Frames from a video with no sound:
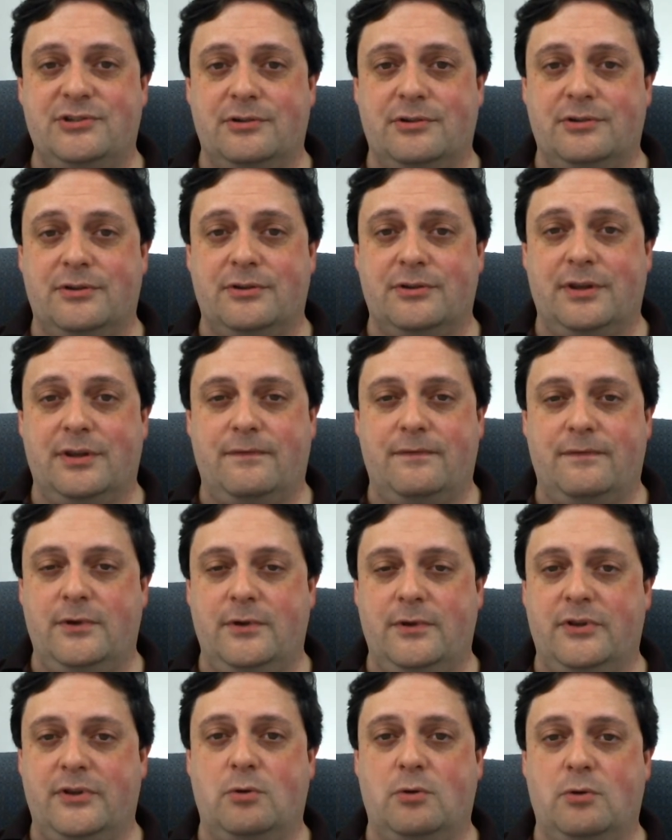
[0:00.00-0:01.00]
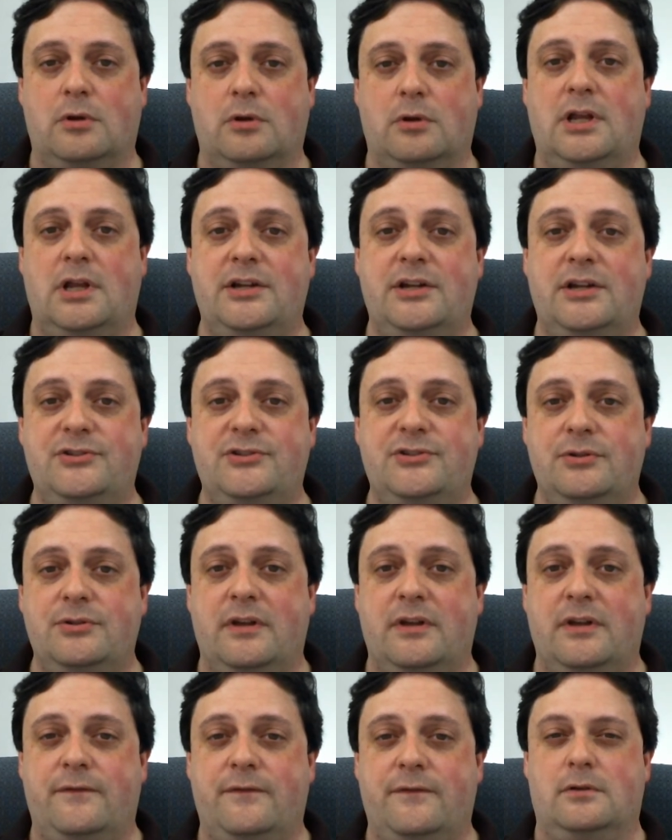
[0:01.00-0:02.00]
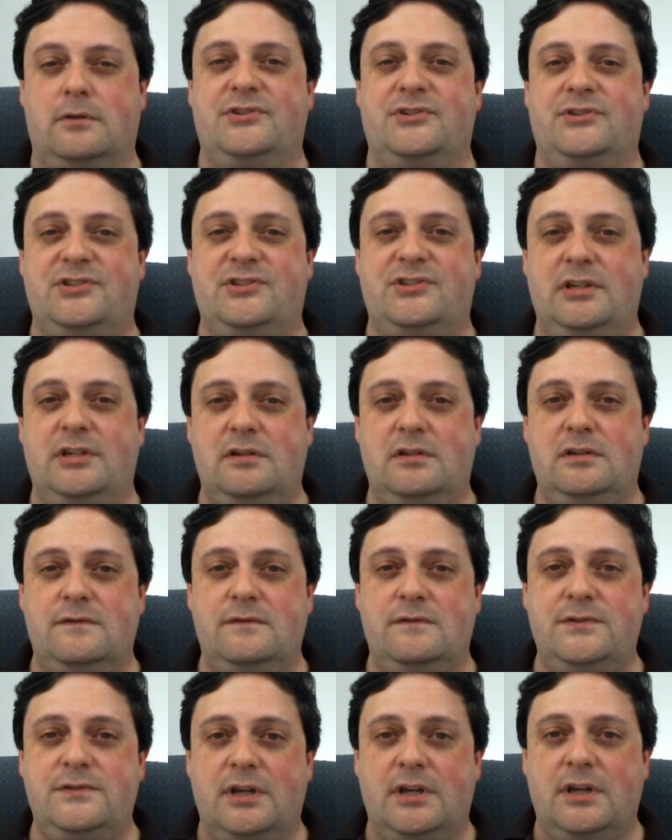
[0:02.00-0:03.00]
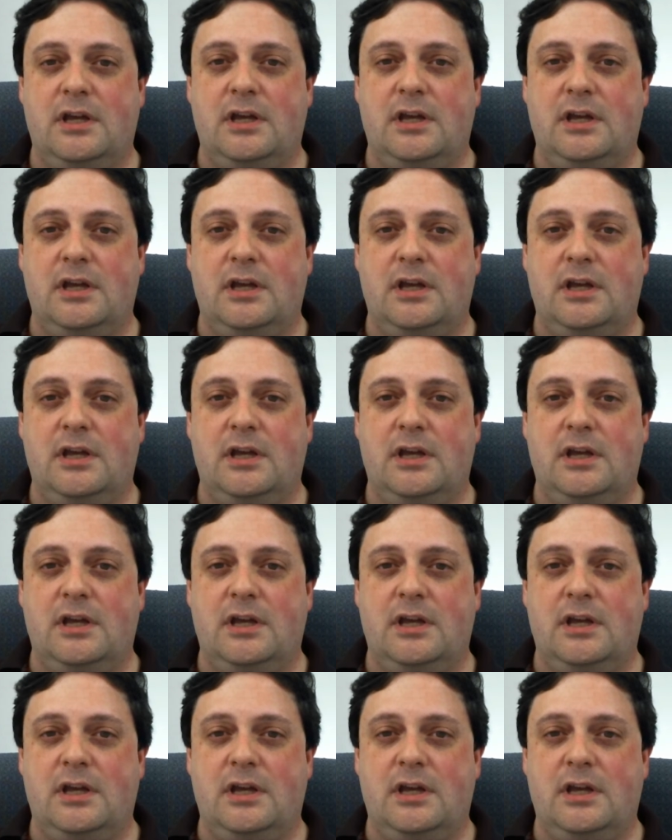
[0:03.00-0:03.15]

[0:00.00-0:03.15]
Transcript: They feel they were lied to, they feel deceived,